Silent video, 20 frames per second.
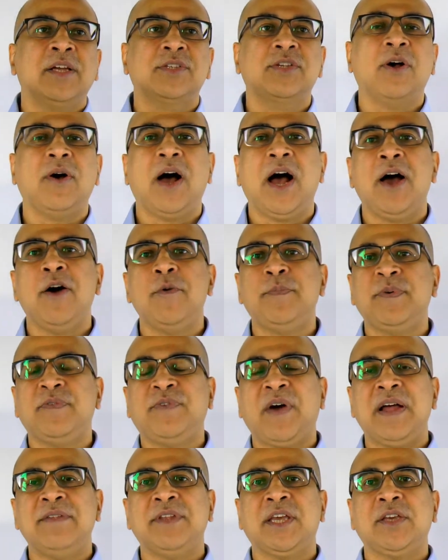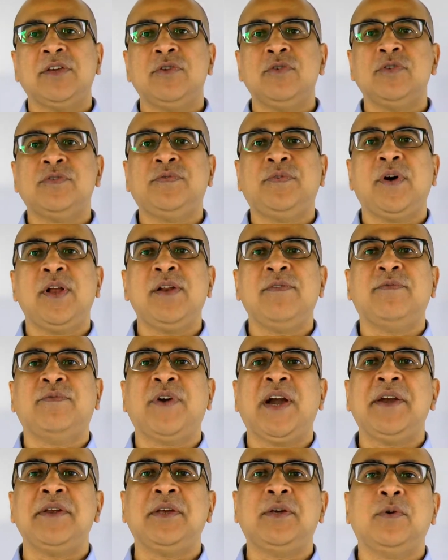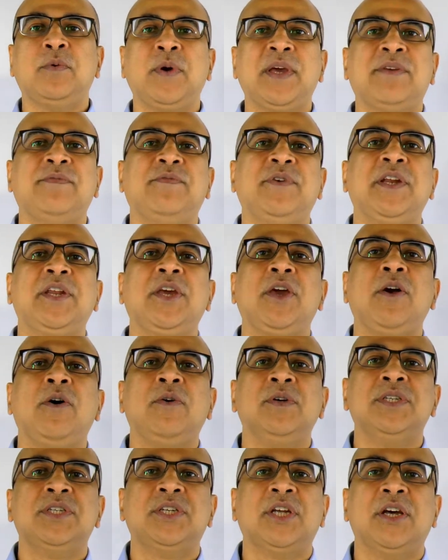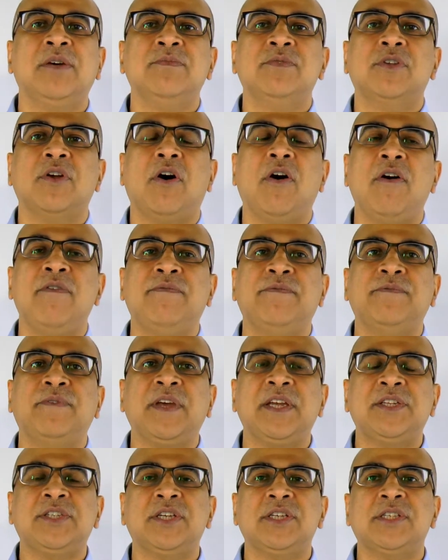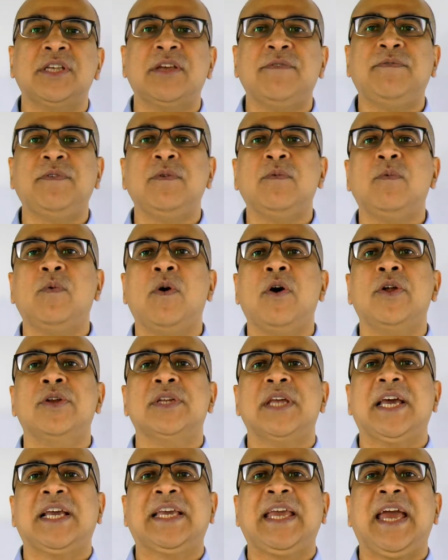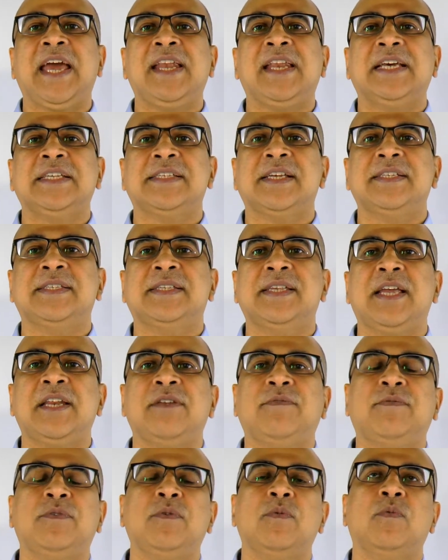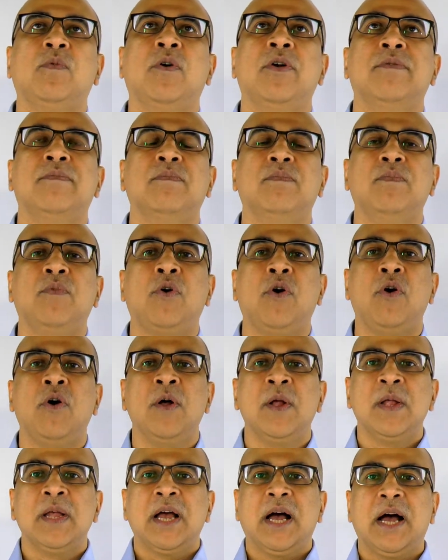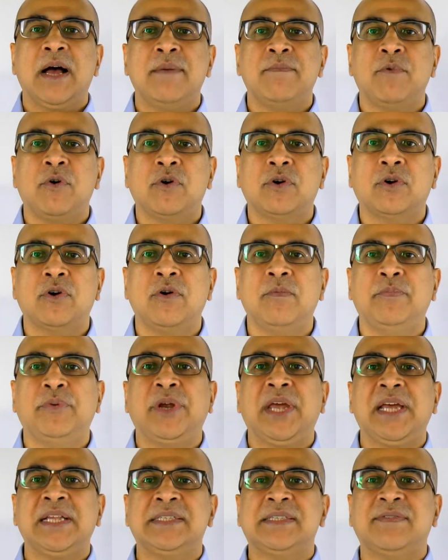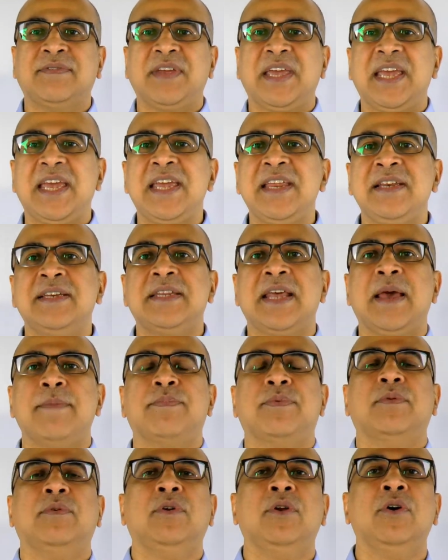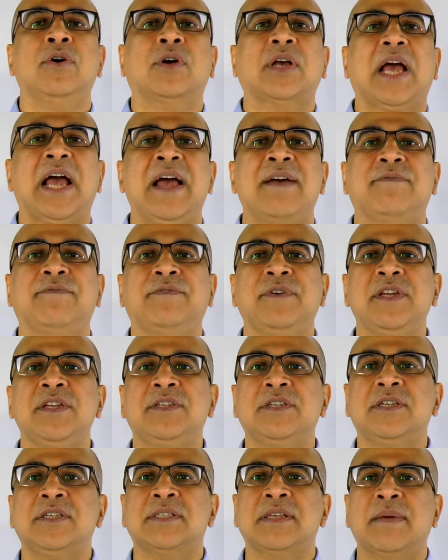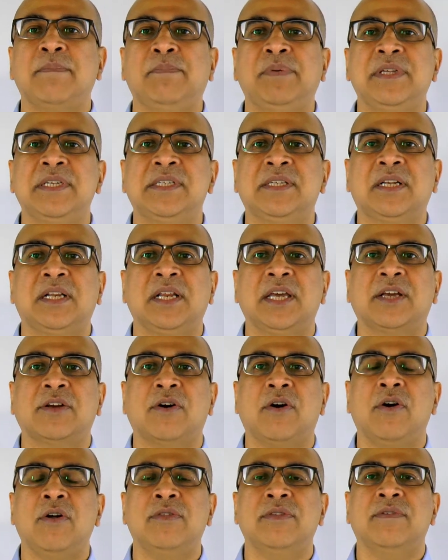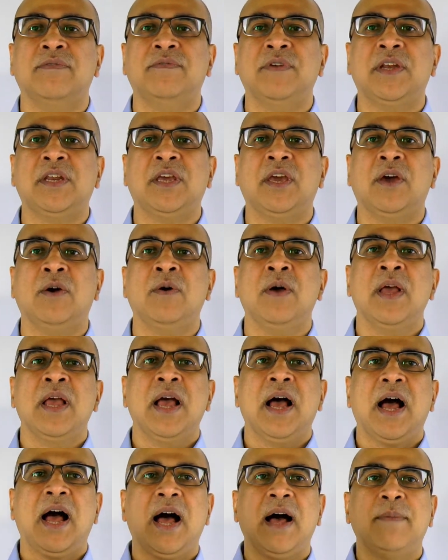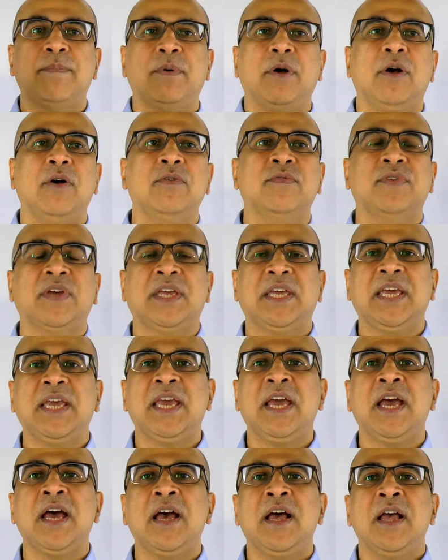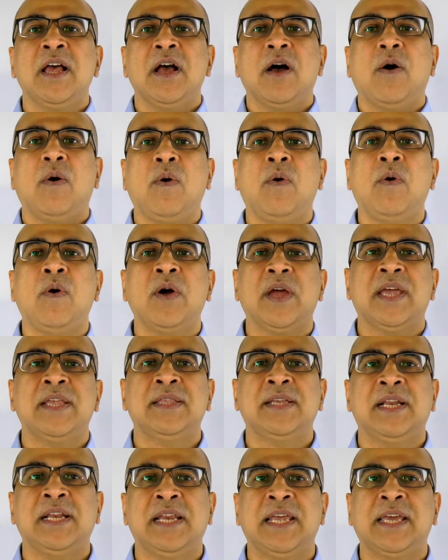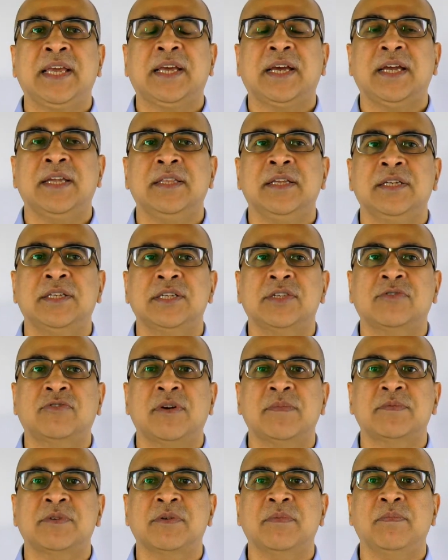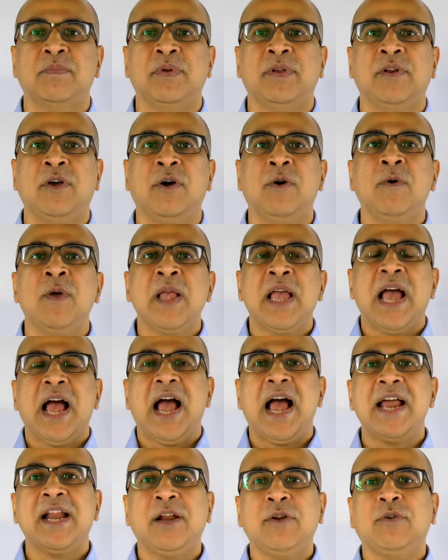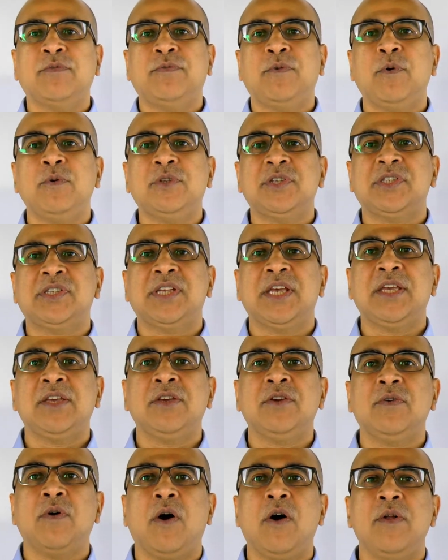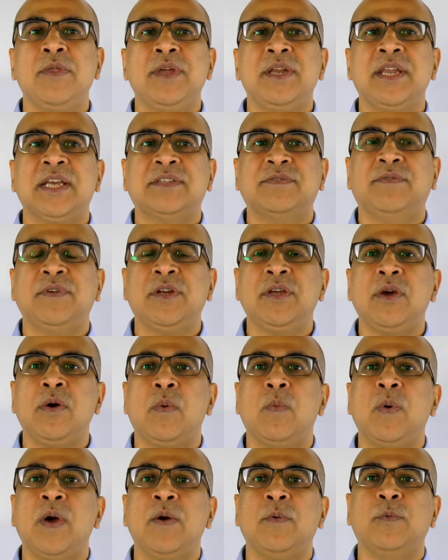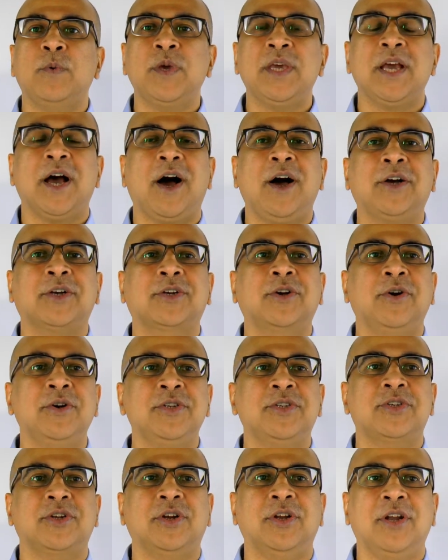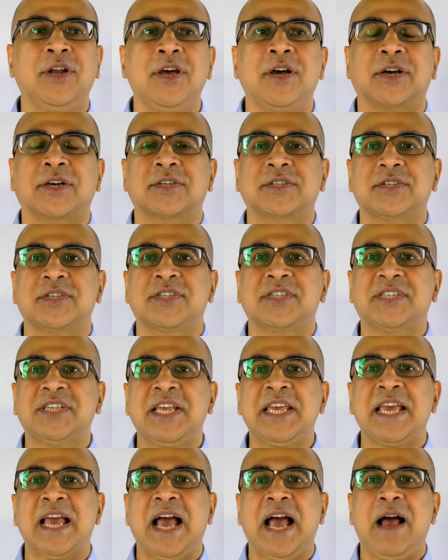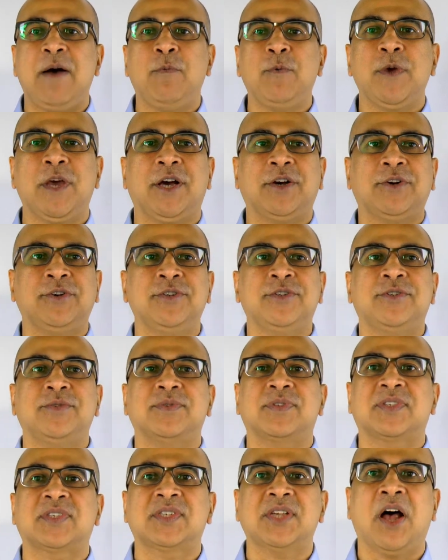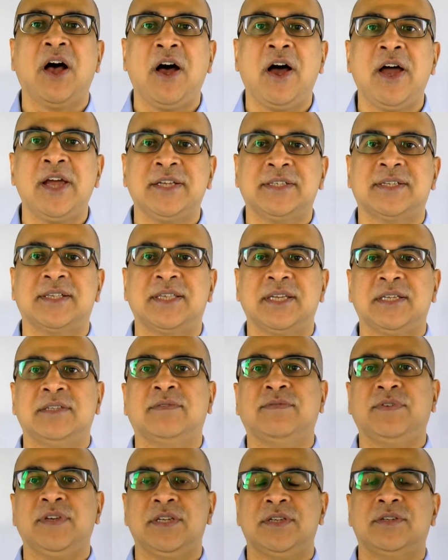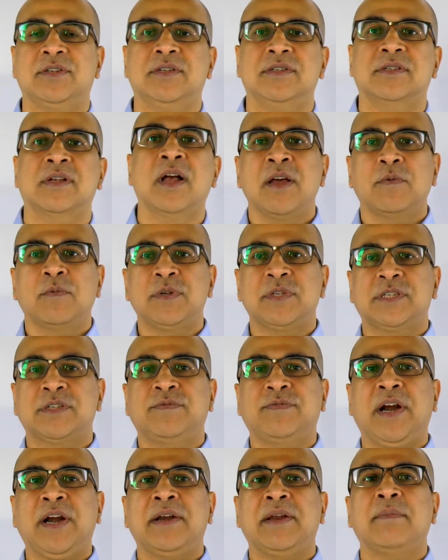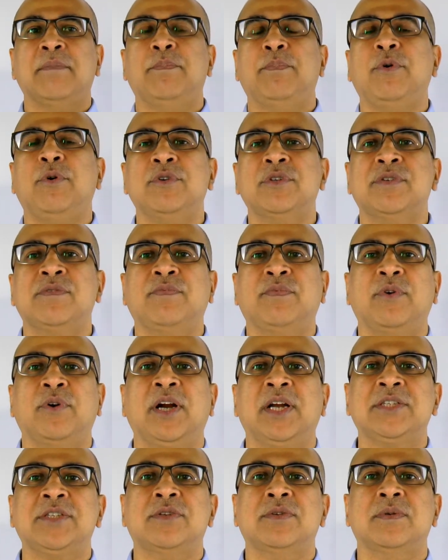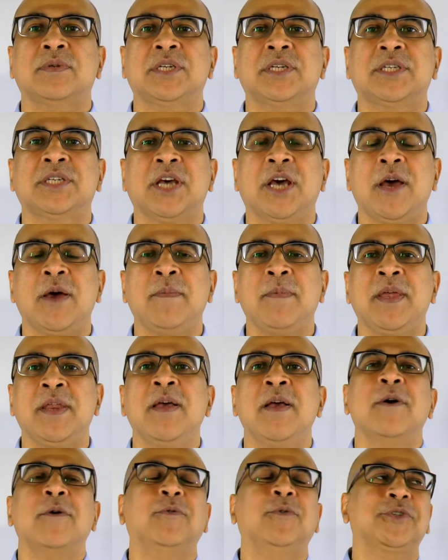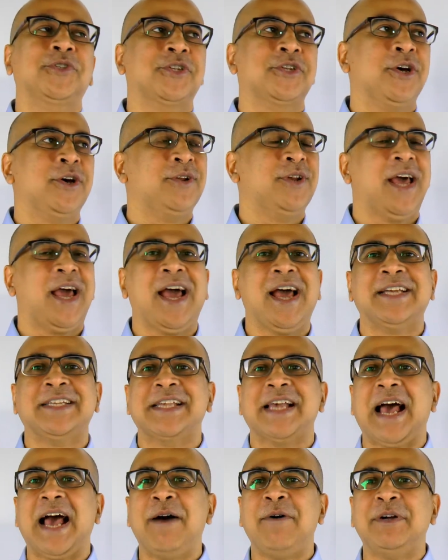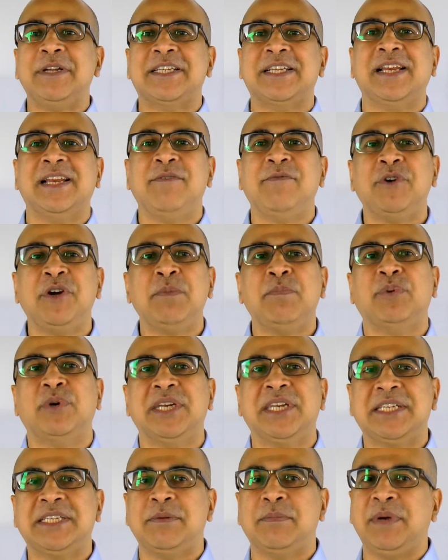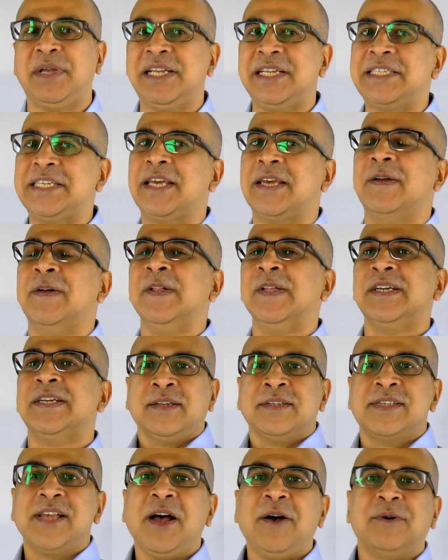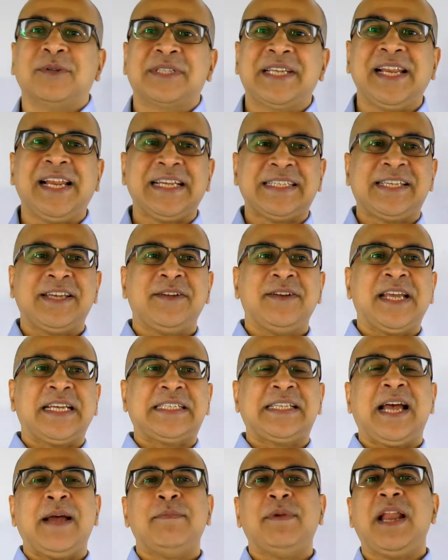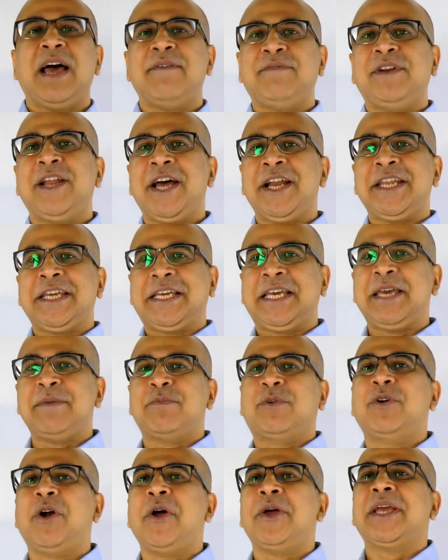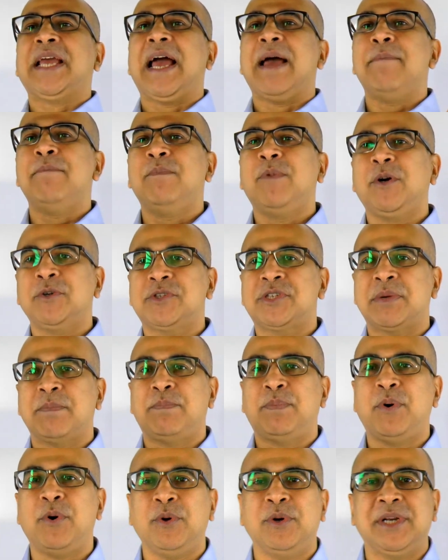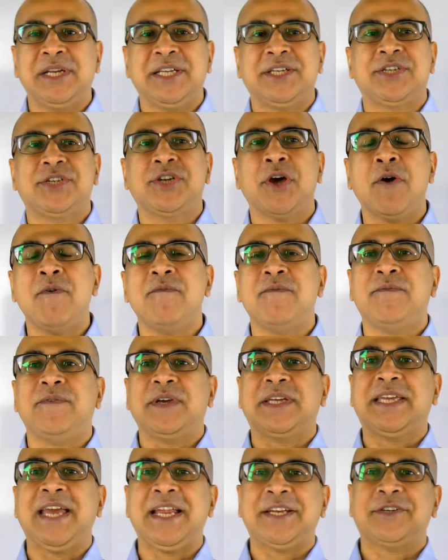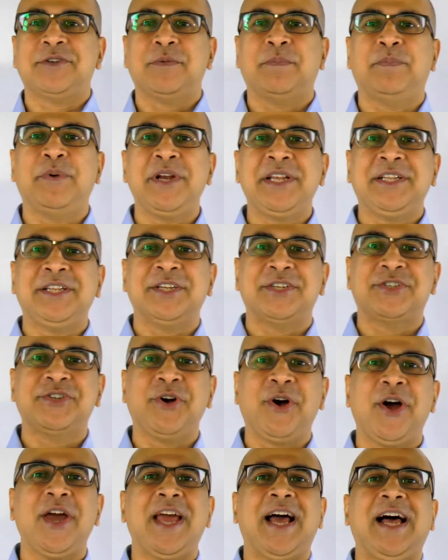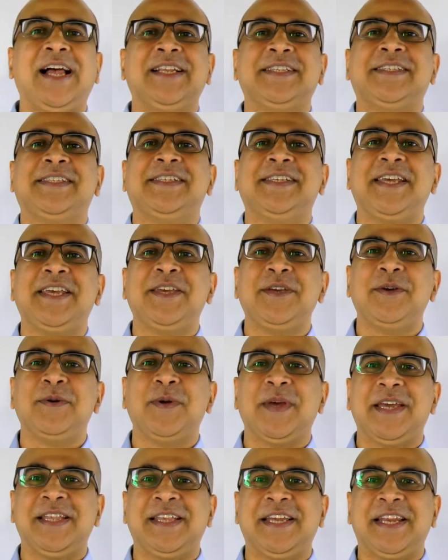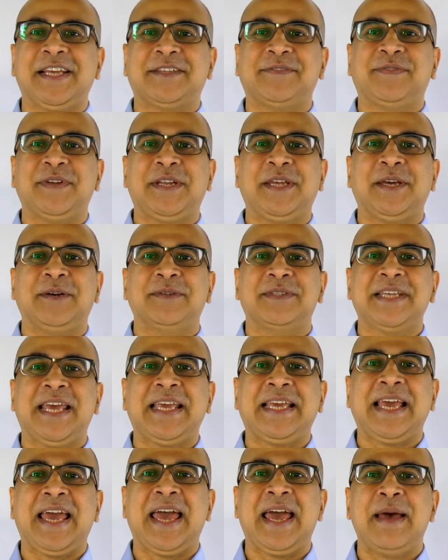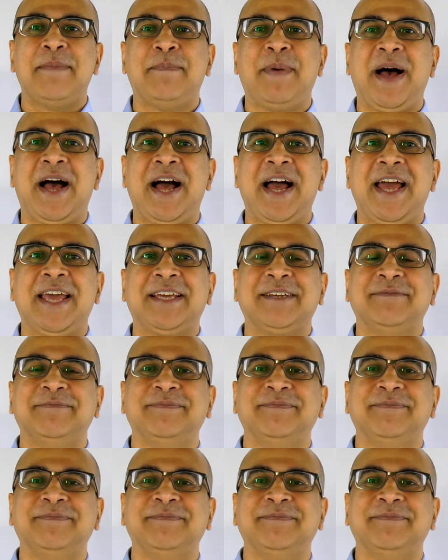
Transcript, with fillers: So I hope you found that useful. Very quick video in terms of features. If you want, again, as I said, if you want more a more comprehensive, in-depth look at features, then please click on the video up over here or in the link in the description below. And I look forward to seeing you on the next video, where we are going to look to see how are going to size these features, which is very important for us to determine what's known as our delivery predictability. So till I see you next time, love learning, keep growing, and most importantly, don't forget to bring the joy. I'll see you in the next video. Take care, bye.